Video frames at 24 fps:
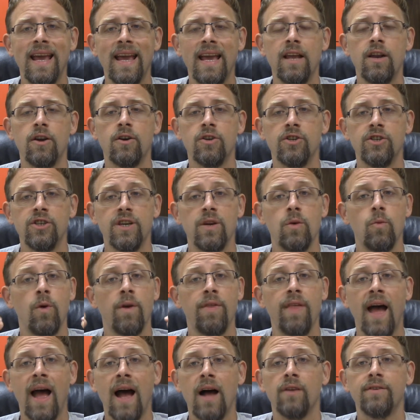energy
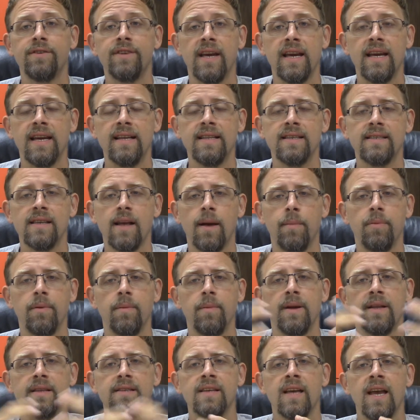without taking
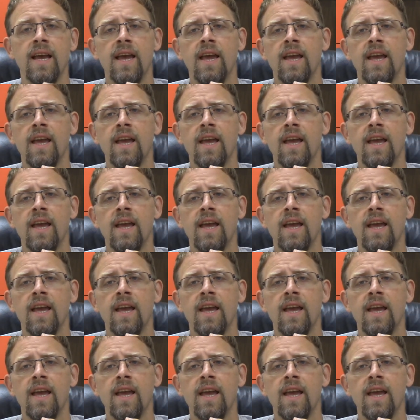supplements.